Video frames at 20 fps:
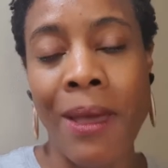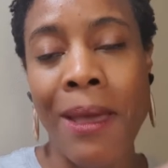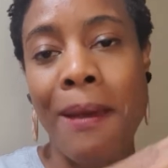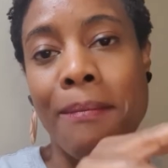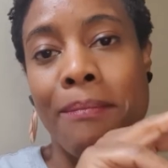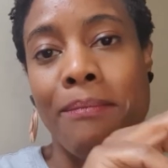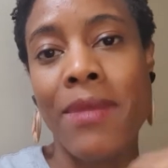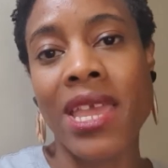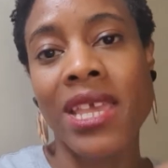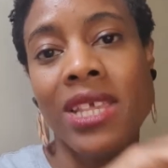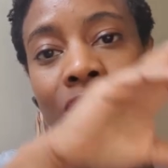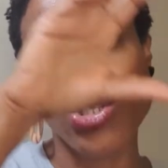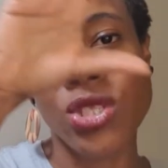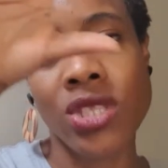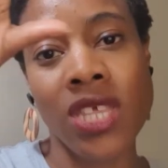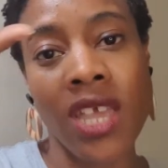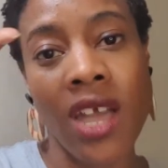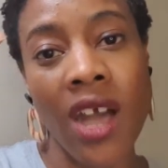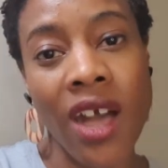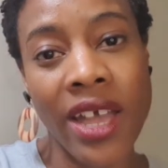makes
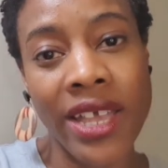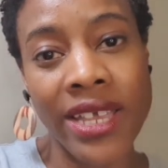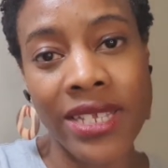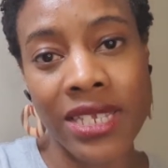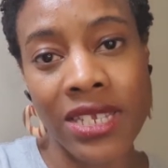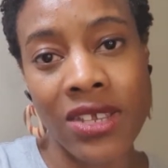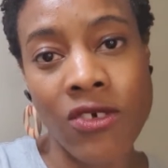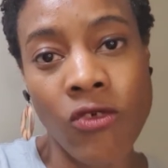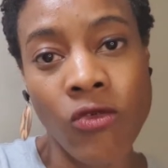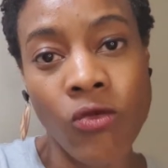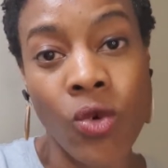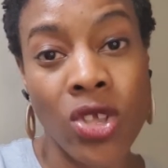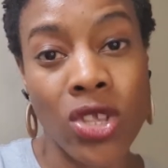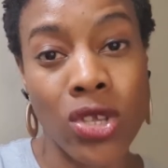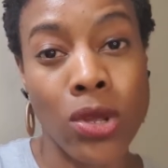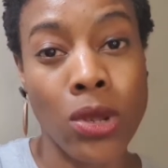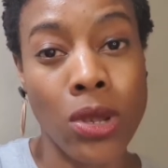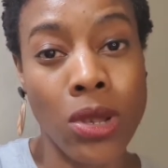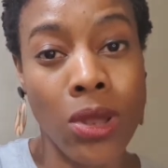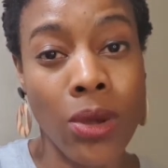the idea of what your
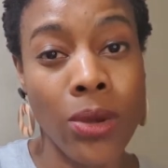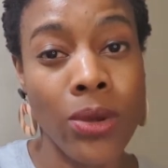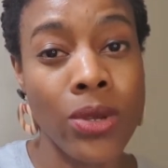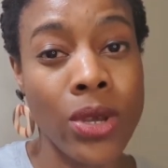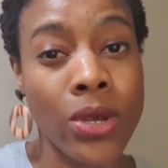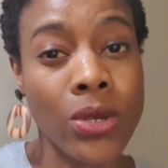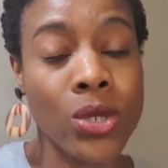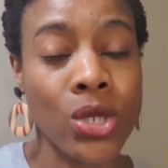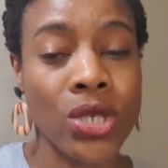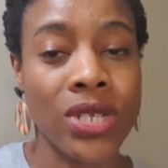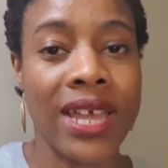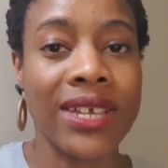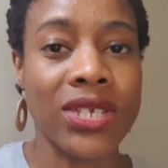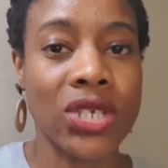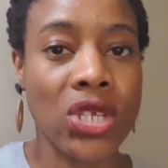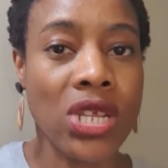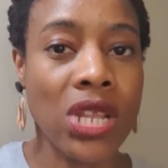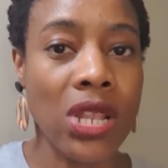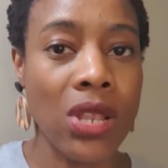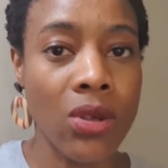logo should
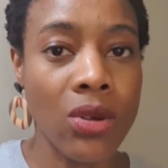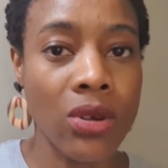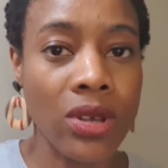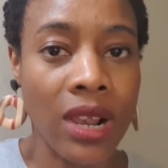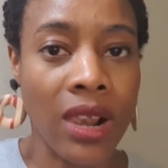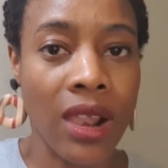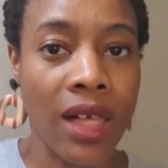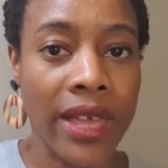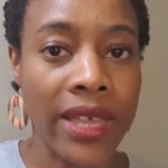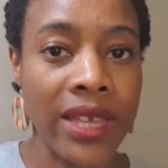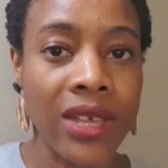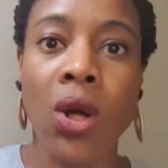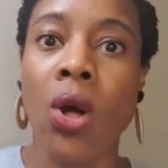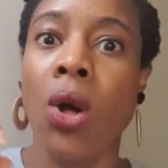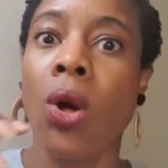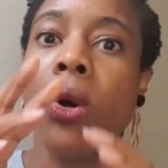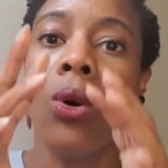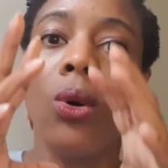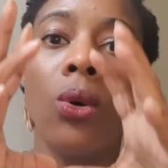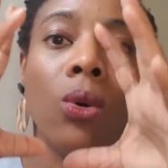actually look like
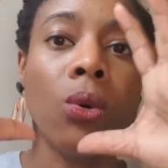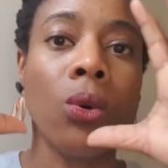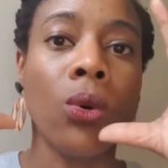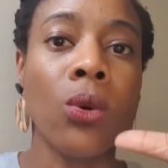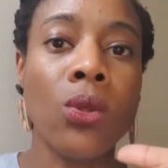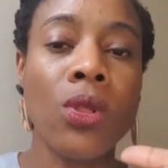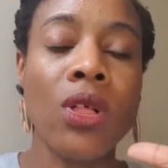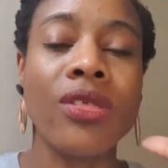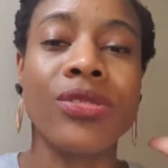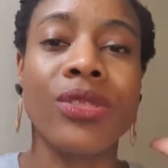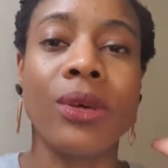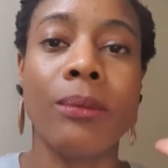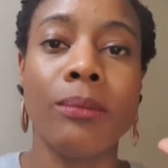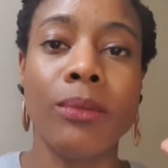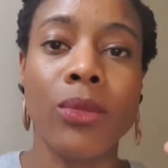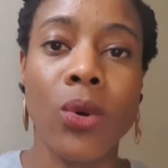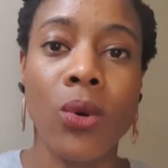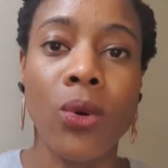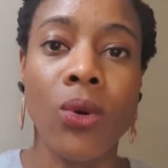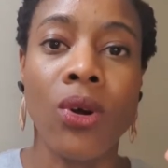all the
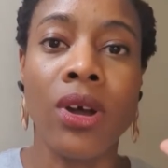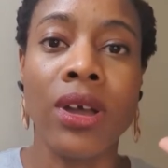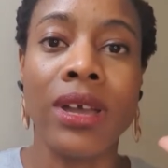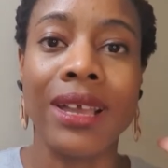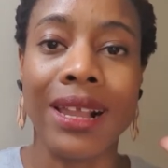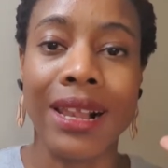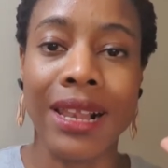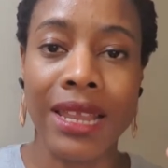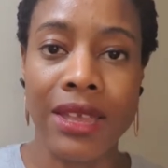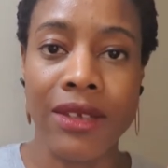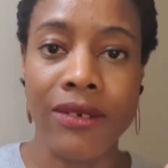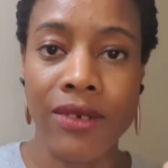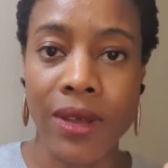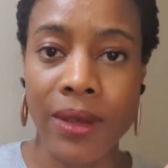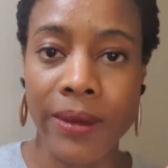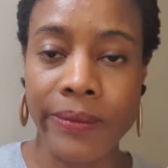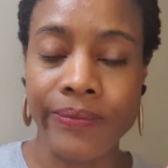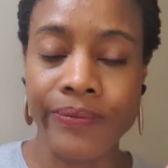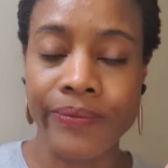more clearer.